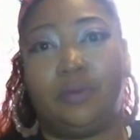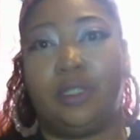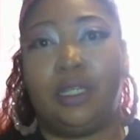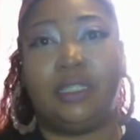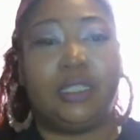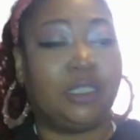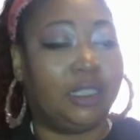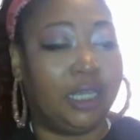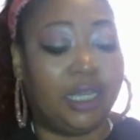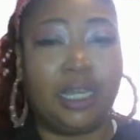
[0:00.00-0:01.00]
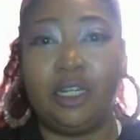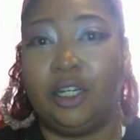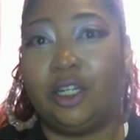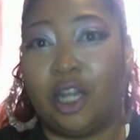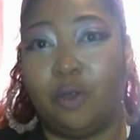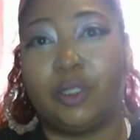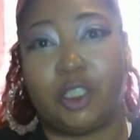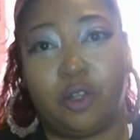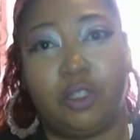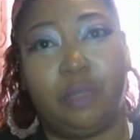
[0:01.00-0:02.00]
Is this the end? No, it's
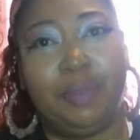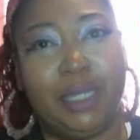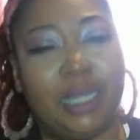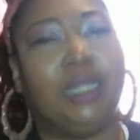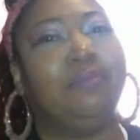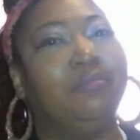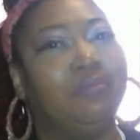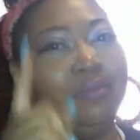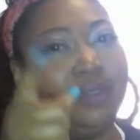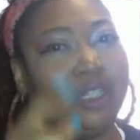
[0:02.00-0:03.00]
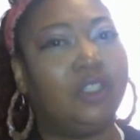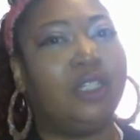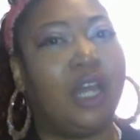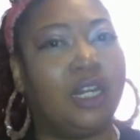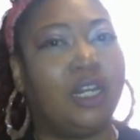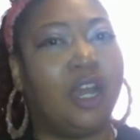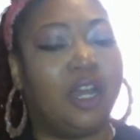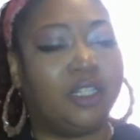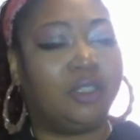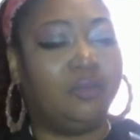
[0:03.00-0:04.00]
only the beginning. There's a lot of
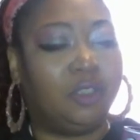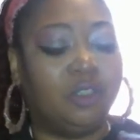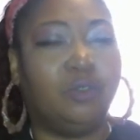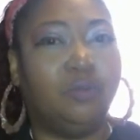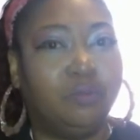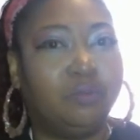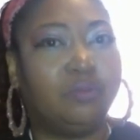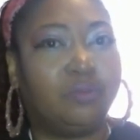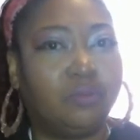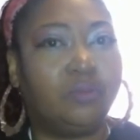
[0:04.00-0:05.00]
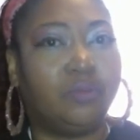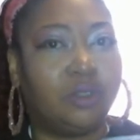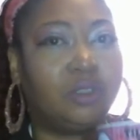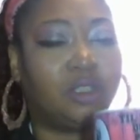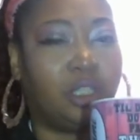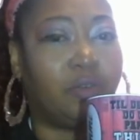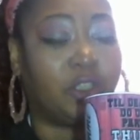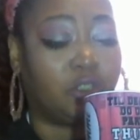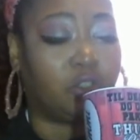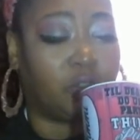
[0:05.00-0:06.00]
nods to the
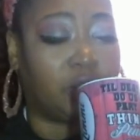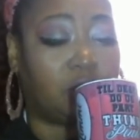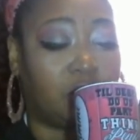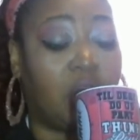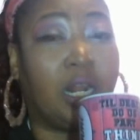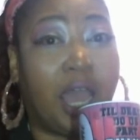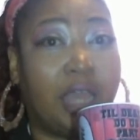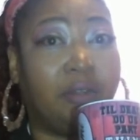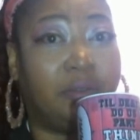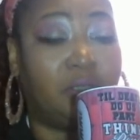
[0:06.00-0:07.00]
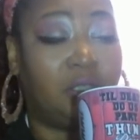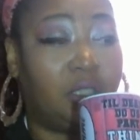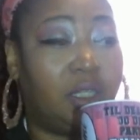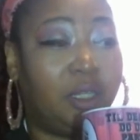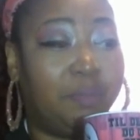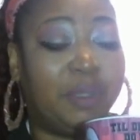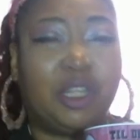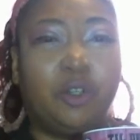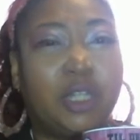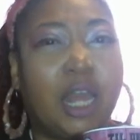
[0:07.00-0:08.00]
original Grease. A lot. But
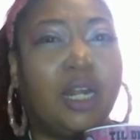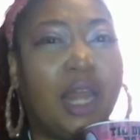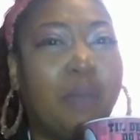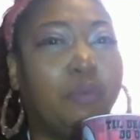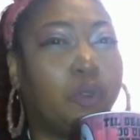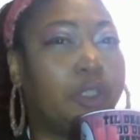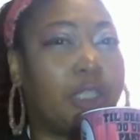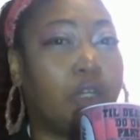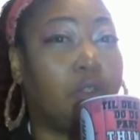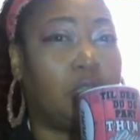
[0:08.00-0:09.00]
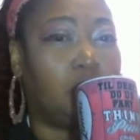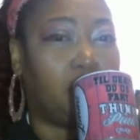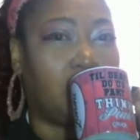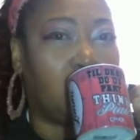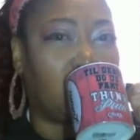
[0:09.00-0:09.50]
they're done a lot more subtle than you think.